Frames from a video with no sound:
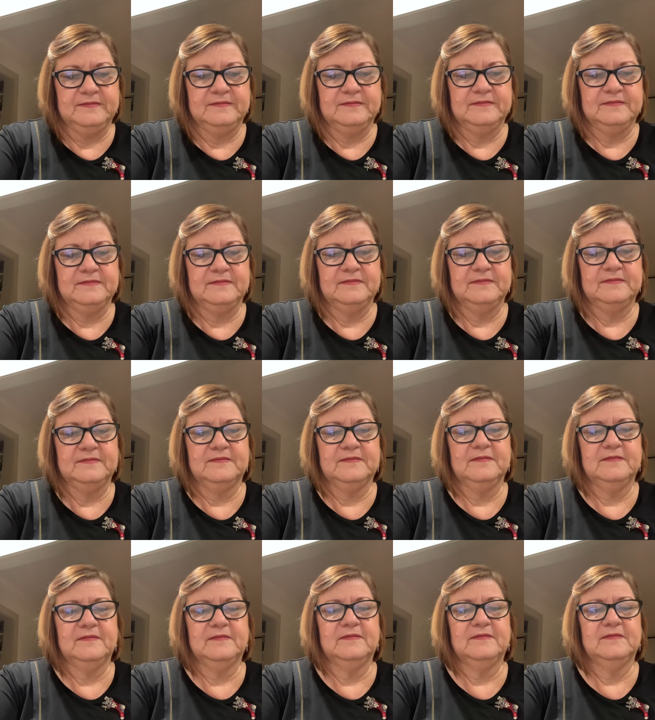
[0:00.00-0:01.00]

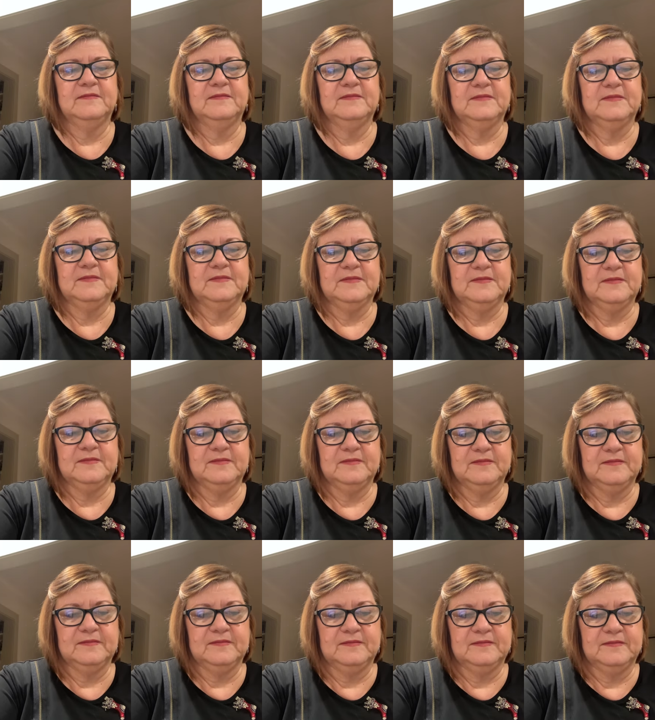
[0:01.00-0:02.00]

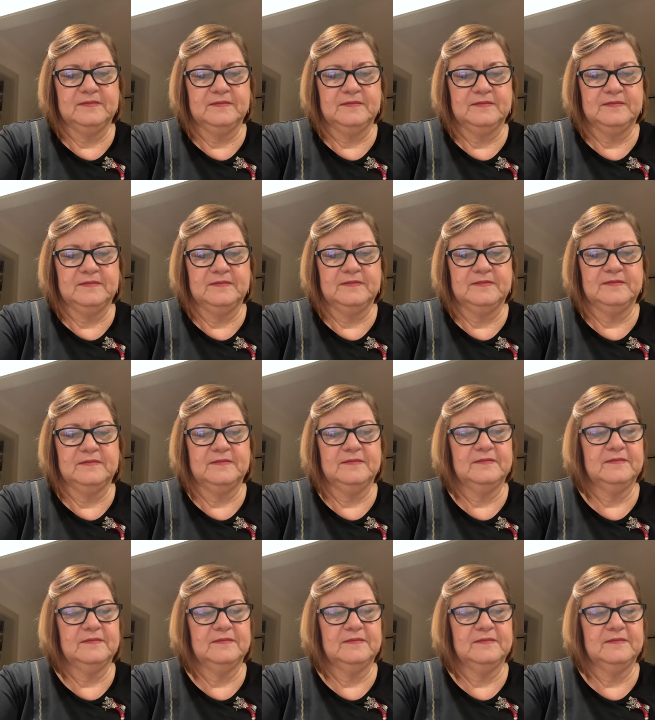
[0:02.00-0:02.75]
Nobody speaks.